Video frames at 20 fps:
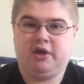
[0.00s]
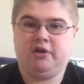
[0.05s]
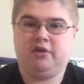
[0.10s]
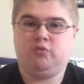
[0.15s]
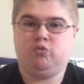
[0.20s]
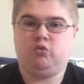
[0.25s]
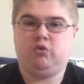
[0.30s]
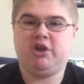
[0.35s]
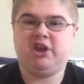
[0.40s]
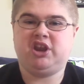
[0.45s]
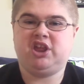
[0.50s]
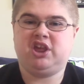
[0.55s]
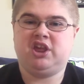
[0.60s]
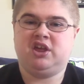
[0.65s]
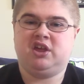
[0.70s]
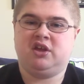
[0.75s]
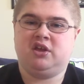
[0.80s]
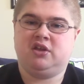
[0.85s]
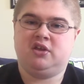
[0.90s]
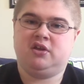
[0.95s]

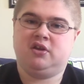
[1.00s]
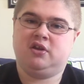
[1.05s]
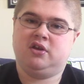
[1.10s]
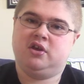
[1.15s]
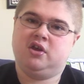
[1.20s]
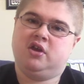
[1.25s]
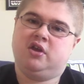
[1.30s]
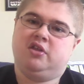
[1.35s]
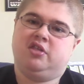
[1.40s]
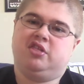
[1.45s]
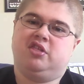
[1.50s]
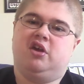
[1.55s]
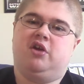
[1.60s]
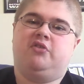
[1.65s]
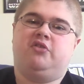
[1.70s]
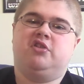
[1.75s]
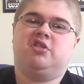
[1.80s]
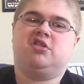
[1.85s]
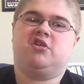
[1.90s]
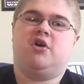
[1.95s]
Winnie. So
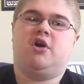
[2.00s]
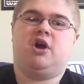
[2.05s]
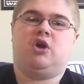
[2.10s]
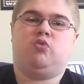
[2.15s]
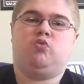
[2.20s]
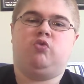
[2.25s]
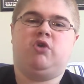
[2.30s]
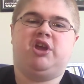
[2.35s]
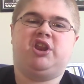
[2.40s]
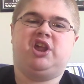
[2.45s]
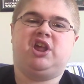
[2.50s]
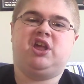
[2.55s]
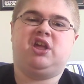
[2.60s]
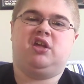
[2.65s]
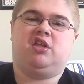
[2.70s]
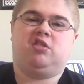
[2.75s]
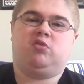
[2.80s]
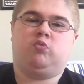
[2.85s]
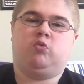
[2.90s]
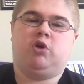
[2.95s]
the song Winnie
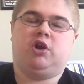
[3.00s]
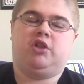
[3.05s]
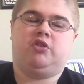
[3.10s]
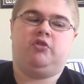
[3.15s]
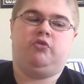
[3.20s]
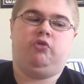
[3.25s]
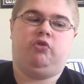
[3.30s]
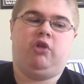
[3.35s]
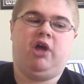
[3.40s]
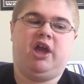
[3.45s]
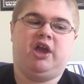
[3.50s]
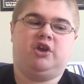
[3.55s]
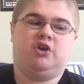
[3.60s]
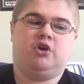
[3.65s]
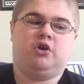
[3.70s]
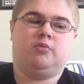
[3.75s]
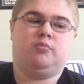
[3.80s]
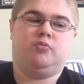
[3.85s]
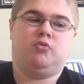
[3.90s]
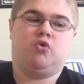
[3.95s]
is one of the
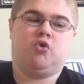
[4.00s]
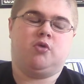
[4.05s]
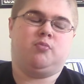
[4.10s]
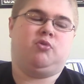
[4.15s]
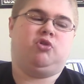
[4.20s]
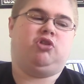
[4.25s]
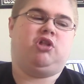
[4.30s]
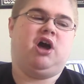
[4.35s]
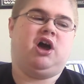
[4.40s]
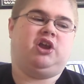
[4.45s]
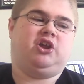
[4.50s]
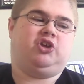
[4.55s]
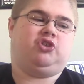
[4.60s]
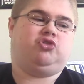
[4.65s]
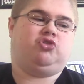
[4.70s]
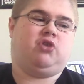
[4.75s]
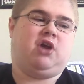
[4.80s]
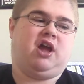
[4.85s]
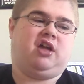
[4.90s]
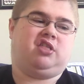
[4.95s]
lighter, more melodic
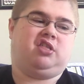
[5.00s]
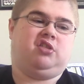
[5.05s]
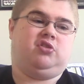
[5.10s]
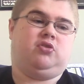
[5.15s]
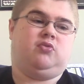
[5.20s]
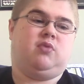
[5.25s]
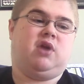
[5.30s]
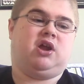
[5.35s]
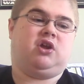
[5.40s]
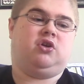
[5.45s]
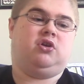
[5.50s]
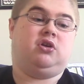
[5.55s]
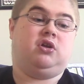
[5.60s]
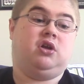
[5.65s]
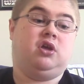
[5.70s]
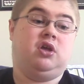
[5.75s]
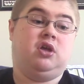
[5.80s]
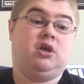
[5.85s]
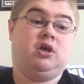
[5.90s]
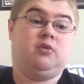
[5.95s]
tracks on the record,
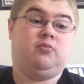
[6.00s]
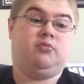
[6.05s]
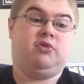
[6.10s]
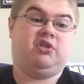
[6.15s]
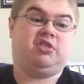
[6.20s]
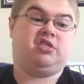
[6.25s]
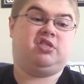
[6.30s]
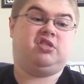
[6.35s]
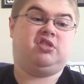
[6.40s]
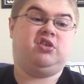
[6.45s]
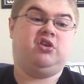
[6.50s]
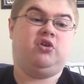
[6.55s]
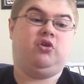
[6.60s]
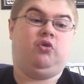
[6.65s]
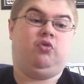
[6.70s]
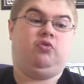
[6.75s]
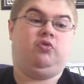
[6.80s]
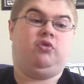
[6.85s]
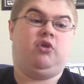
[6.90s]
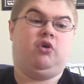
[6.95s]
but
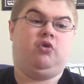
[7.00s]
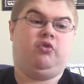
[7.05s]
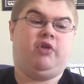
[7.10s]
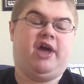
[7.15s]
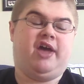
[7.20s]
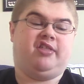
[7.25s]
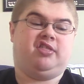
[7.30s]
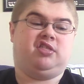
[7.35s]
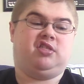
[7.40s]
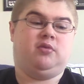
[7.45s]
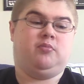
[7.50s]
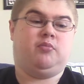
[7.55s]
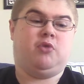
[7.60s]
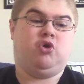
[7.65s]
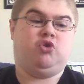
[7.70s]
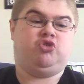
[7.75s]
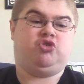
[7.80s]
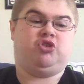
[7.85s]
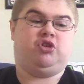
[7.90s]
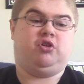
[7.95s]
still no less
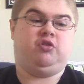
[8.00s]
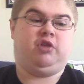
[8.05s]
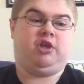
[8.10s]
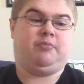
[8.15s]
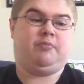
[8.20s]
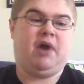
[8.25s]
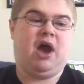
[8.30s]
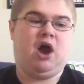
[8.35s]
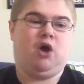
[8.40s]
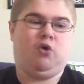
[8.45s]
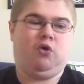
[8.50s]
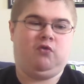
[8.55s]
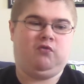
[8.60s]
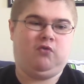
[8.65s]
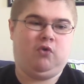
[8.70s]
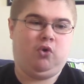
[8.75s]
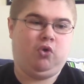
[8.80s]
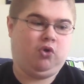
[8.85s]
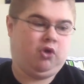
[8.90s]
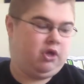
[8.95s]
emotionally
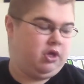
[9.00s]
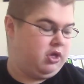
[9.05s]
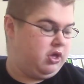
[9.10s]
powerful.